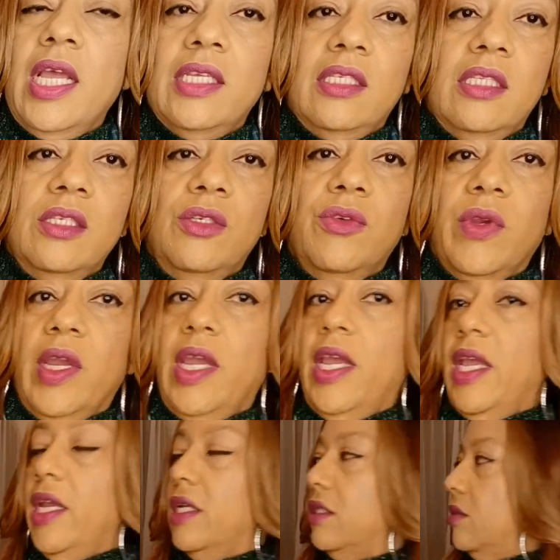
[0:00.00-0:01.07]
has the
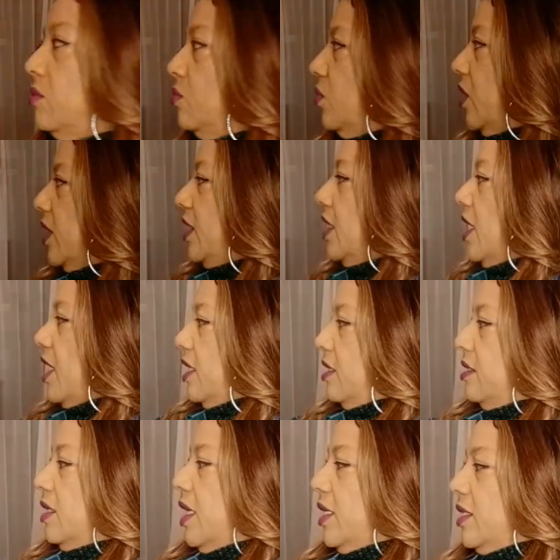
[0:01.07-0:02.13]
gray and whatnot,
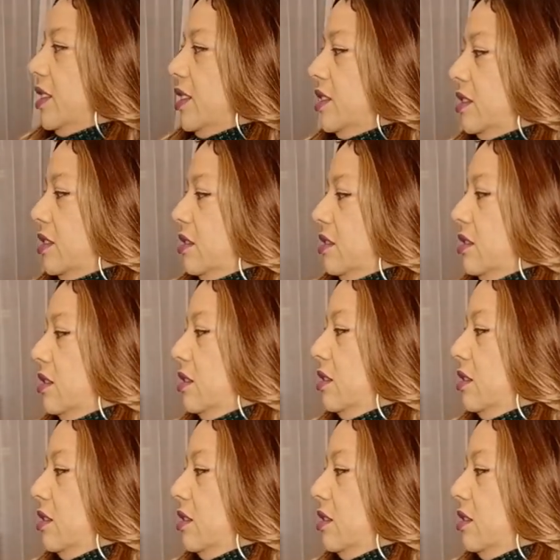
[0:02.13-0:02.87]
like this